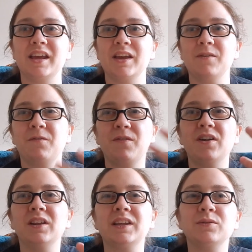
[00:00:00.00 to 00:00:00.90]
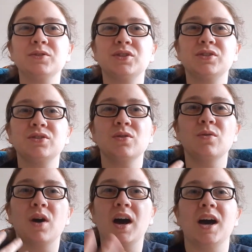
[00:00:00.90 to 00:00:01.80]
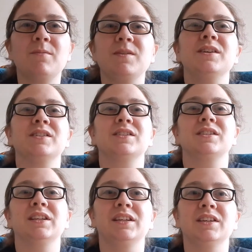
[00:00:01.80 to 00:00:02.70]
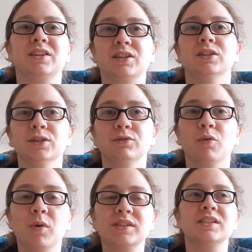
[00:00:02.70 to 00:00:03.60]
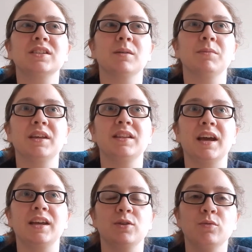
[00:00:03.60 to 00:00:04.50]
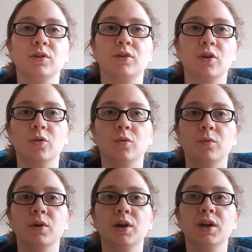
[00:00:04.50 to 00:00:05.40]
it felt like it was so obviously a clue. It wasn't something that you would go,